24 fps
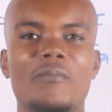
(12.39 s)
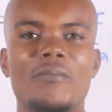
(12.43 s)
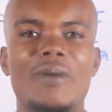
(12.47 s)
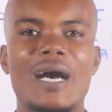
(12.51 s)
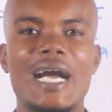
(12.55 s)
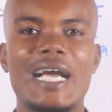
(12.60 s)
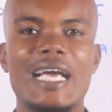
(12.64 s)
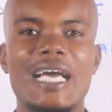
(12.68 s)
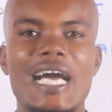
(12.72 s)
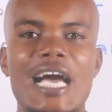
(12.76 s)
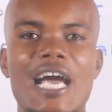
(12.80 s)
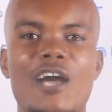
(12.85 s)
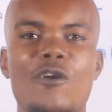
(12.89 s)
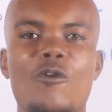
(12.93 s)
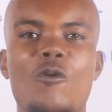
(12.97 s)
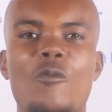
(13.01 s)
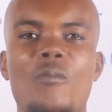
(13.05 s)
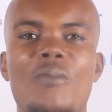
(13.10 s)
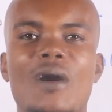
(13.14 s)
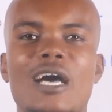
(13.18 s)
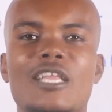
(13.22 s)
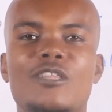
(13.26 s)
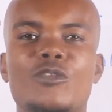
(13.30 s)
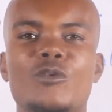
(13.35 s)
bagay
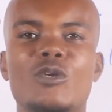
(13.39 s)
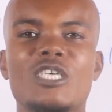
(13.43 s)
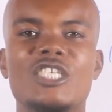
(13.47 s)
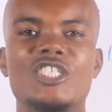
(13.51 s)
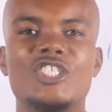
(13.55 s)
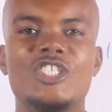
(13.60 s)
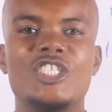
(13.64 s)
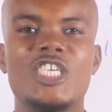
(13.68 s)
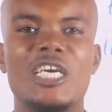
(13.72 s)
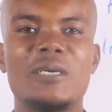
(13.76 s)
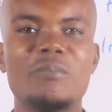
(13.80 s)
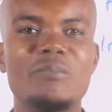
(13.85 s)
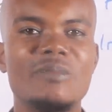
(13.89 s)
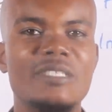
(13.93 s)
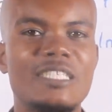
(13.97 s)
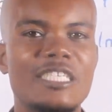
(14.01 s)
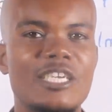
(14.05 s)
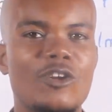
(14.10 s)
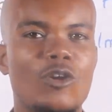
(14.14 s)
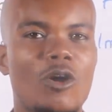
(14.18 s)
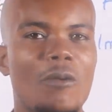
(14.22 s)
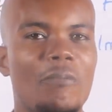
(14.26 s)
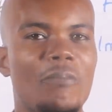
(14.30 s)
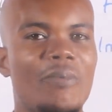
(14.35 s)
ou pa dwe janm
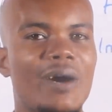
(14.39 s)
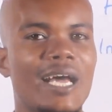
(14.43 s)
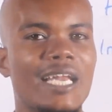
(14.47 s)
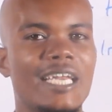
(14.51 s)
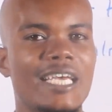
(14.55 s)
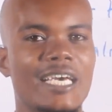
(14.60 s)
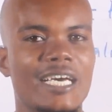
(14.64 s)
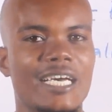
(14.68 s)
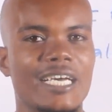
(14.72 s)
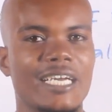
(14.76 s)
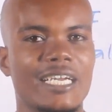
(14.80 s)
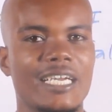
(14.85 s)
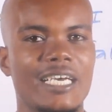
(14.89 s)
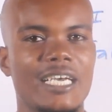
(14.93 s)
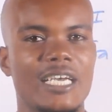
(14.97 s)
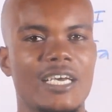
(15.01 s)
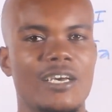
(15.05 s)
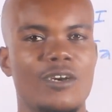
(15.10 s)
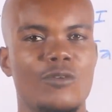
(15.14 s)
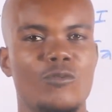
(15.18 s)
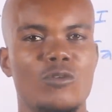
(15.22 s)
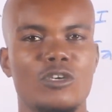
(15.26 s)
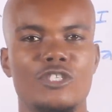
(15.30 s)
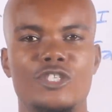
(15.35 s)
di lò pale anglais.
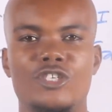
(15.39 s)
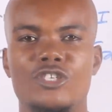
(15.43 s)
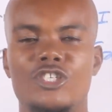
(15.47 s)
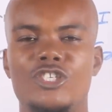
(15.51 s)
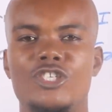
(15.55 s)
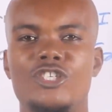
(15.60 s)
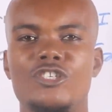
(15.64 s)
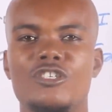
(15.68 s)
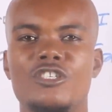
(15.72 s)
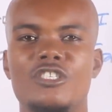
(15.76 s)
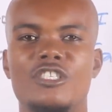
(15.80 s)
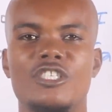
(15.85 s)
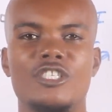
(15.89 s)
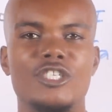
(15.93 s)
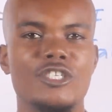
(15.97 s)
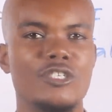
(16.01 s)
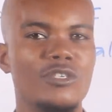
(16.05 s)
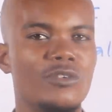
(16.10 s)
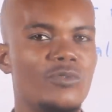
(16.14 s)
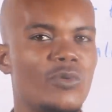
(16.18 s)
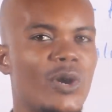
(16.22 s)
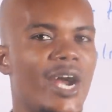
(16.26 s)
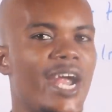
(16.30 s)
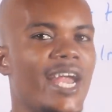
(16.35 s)
What you should
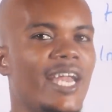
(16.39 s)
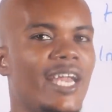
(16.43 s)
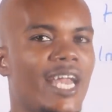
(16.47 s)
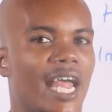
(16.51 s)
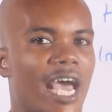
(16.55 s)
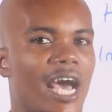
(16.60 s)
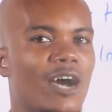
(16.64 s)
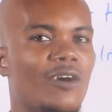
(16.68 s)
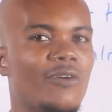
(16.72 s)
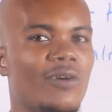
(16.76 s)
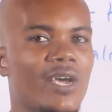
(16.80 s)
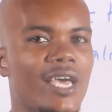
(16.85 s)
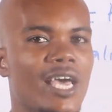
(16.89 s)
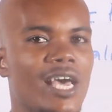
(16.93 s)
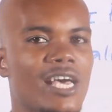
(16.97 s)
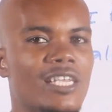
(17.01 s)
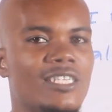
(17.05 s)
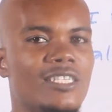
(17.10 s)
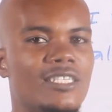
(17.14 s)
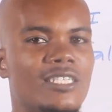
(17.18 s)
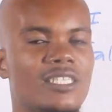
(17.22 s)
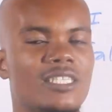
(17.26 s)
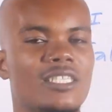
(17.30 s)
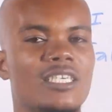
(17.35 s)
do right now
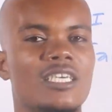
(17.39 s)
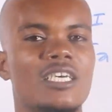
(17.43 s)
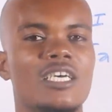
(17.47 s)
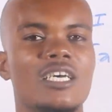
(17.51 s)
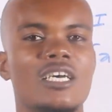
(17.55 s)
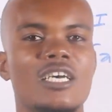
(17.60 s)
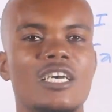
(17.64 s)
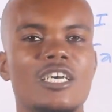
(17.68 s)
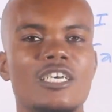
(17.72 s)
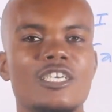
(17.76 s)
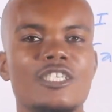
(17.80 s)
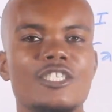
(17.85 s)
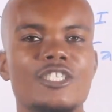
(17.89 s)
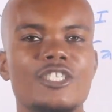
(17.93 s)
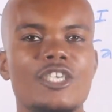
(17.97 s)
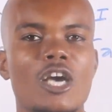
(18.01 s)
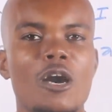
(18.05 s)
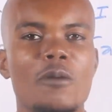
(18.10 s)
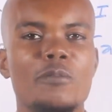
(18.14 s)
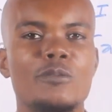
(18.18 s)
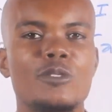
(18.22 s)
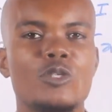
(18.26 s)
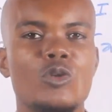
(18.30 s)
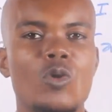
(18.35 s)
is
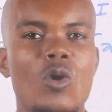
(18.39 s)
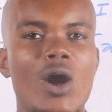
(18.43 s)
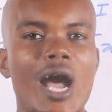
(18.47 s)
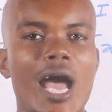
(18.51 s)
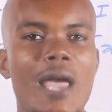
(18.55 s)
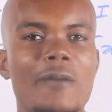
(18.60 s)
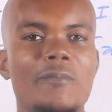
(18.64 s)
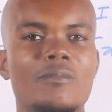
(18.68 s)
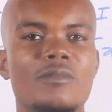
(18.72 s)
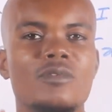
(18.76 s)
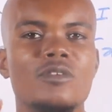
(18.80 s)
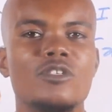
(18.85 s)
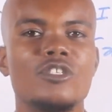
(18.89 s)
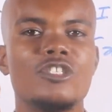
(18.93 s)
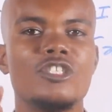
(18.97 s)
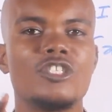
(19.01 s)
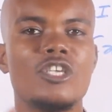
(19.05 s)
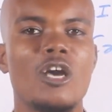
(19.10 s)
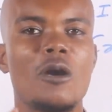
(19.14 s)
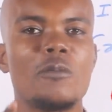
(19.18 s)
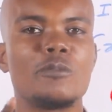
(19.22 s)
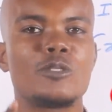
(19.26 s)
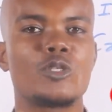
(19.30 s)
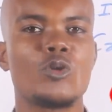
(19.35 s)
subscribe,
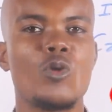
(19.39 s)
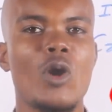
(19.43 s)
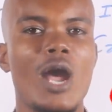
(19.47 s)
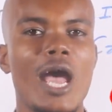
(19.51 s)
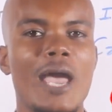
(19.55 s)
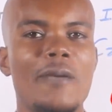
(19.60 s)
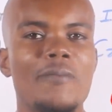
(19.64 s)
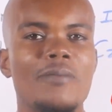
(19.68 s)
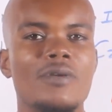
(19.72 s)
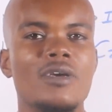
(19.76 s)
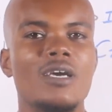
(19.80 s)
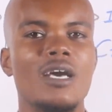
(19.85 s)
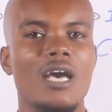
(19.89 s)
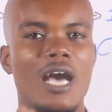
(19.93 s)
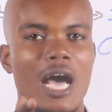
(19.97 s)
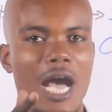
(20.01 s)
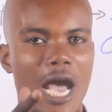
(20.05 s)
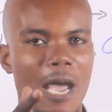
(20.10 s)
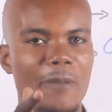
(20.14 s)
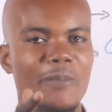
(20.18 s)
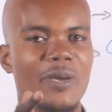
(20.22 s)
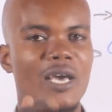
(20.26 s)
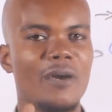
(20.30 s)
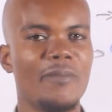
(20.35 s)
subscribe.
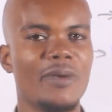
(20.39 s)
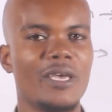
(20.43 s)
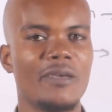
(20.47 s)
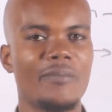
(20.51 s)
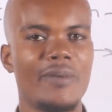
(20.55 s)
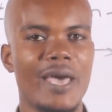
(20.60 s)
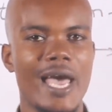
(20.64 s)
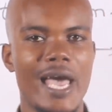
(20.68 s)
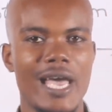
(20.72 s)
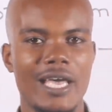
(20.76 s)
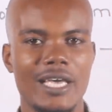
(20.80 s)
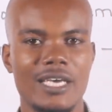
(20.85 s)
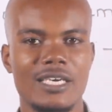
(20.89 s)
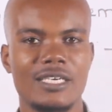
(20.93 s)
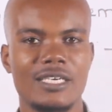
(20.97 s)
I'm coming back.